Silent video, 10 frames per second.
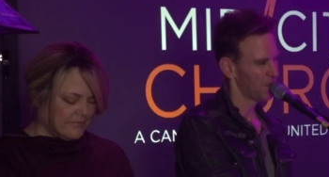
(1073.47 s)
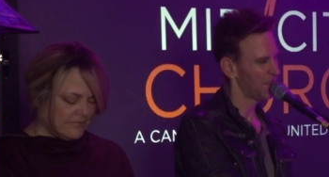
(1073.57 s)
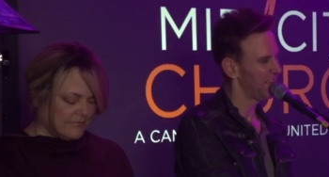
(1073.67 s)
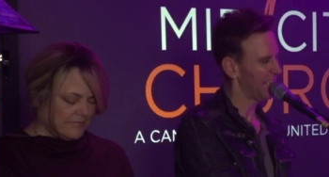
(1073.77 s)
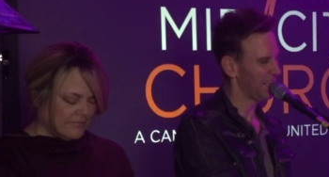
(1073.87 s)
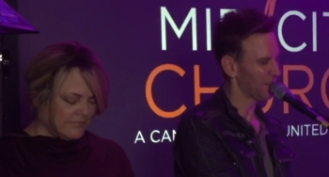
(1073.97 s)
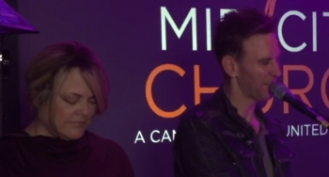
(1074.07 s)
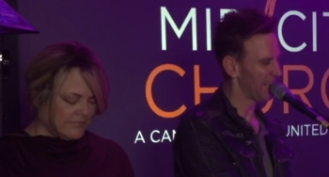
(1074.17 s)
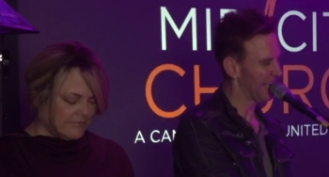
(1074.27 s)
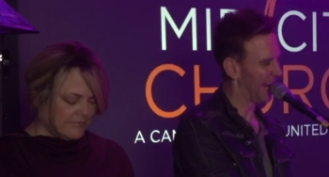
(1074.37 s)
Speaker 1: to continue to
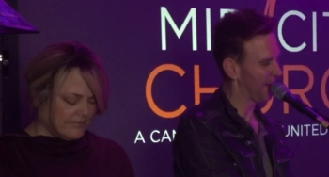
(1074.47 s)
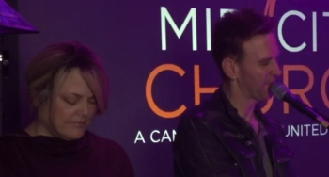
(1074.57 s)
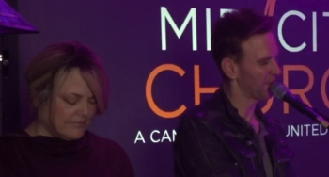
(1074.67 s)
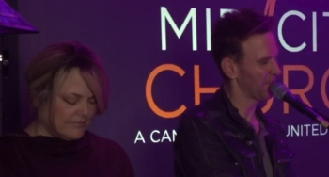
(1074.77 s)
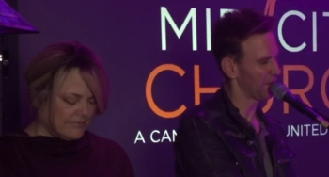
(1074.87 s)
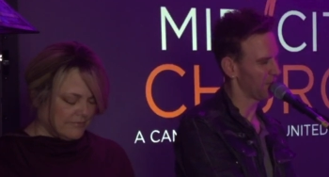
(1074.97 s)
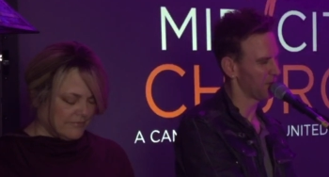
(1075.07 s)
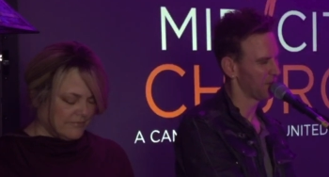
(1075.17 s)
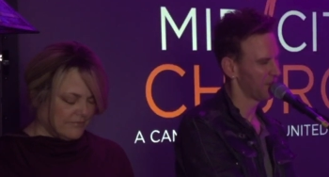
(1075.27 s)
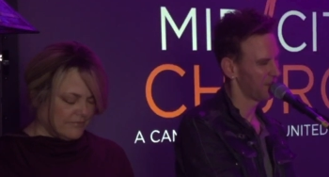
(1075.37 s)
seek after you
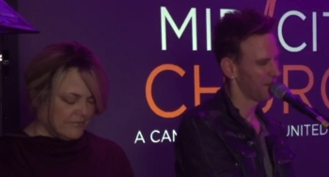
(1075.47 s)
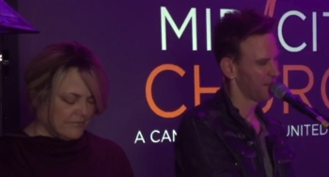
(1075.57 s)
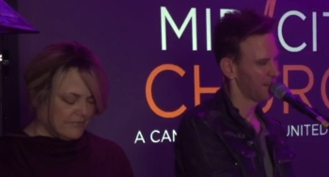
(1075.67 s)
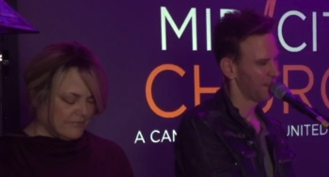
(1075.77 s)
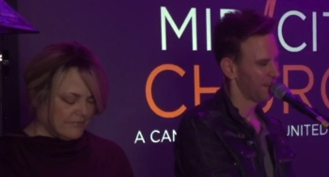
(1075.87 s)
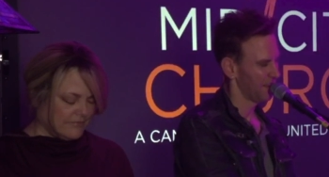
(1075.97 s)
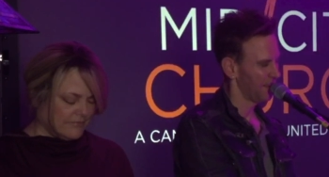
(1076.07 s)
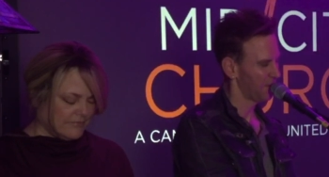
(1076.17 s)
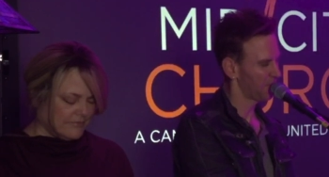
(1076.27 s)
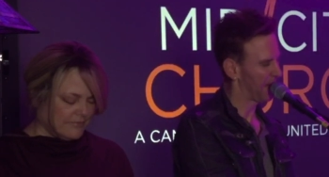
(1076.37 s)

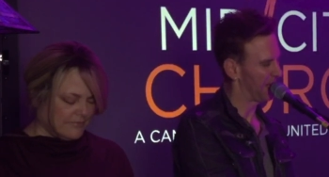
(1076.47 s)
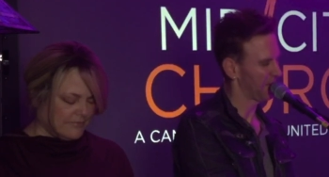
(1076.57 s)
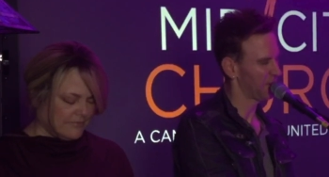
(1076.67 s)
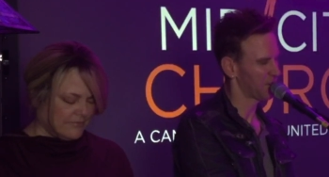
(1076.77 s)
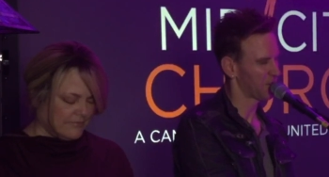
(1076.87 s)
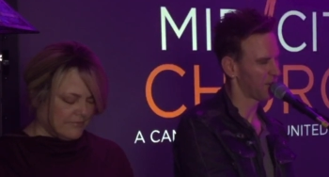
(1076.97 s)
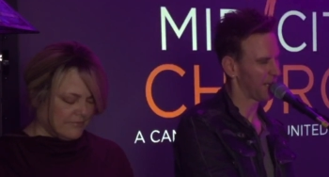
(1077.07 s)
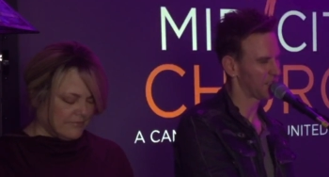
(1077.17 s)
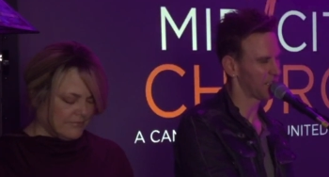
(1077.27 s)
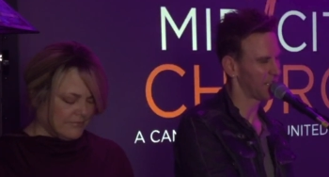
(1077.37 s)
and follow your
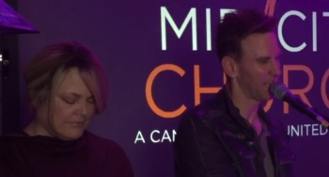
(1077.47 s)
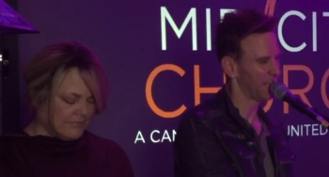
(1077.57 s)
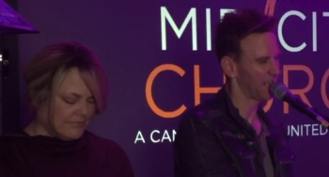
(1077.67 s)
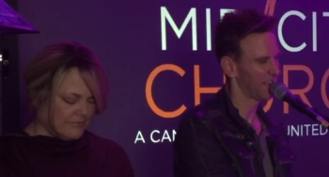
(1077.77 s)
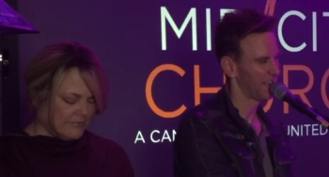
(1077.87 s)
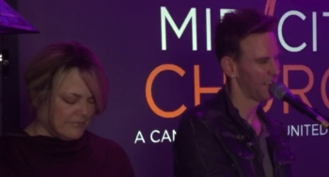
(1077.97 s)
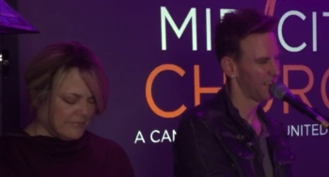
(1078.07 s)
direction, God